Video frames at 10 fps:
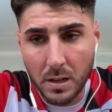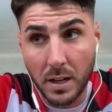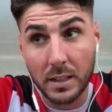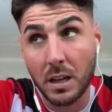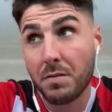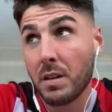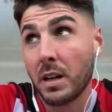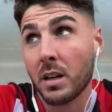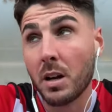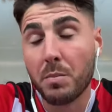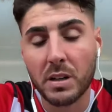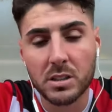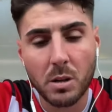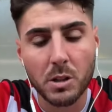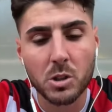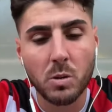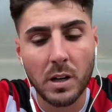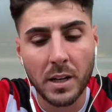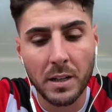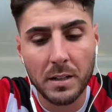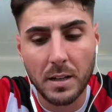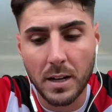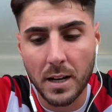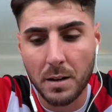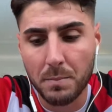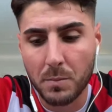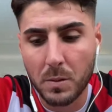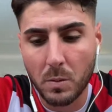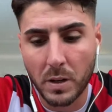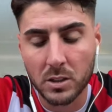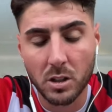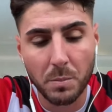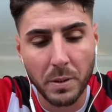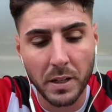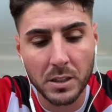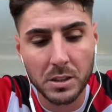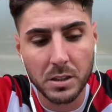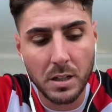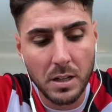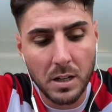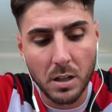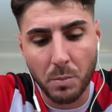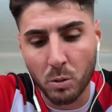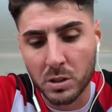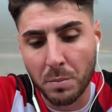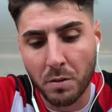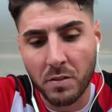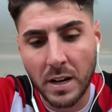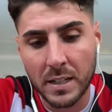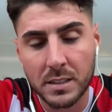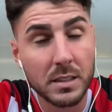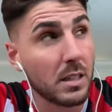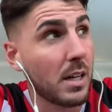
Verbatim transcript: Yeah, definitely. You know, he brings so much quality um, when he's on the pitch. The balls he provides.